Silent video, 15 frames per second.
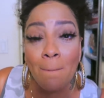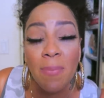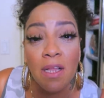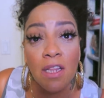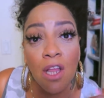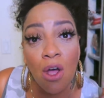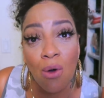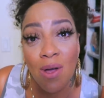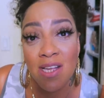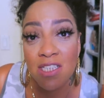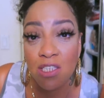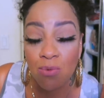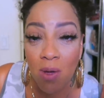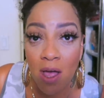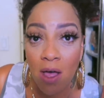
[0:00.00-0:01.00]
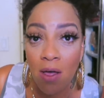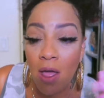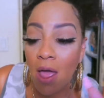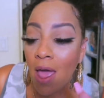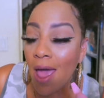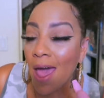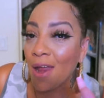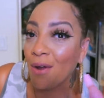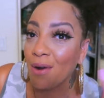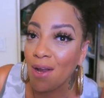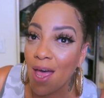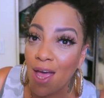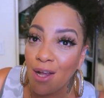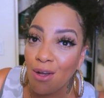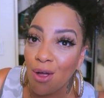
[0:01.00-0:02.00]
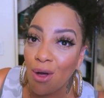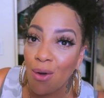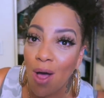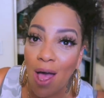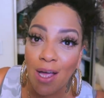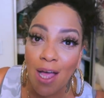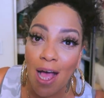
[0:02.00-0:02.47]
below as well. And on that note, I